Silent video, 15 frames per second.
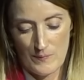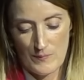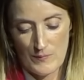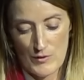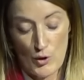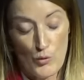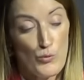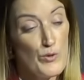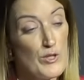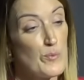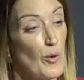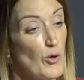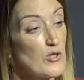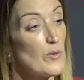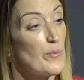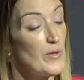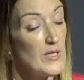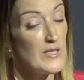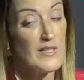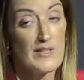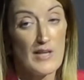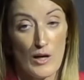So the
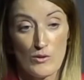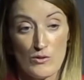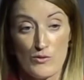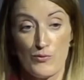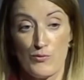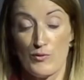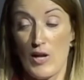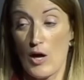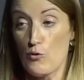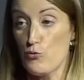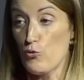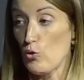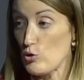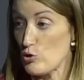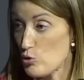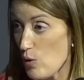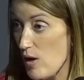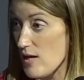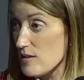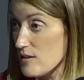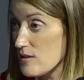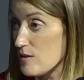responsibility now falls to
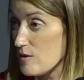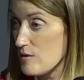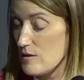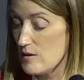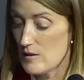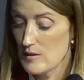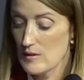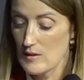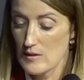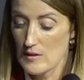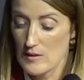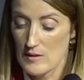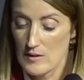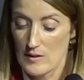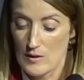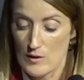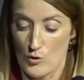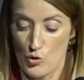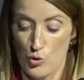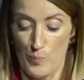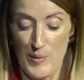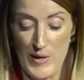us
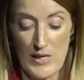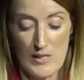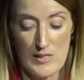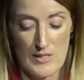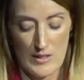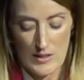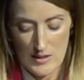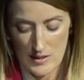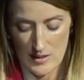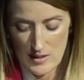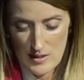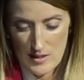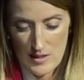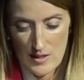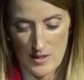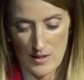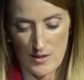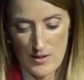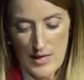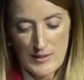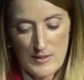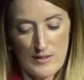to build
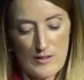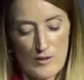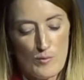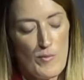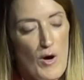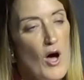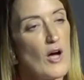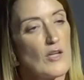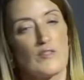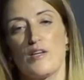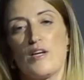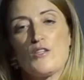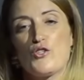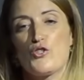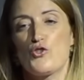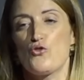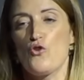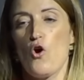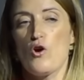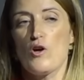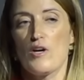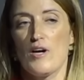that smarter,
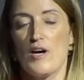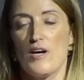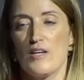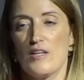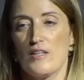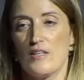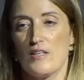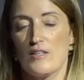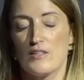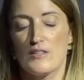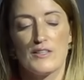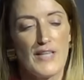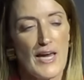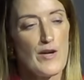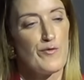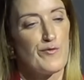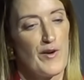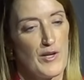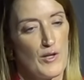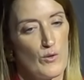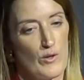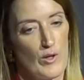stronger, safer
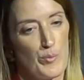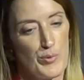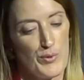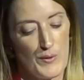Europe,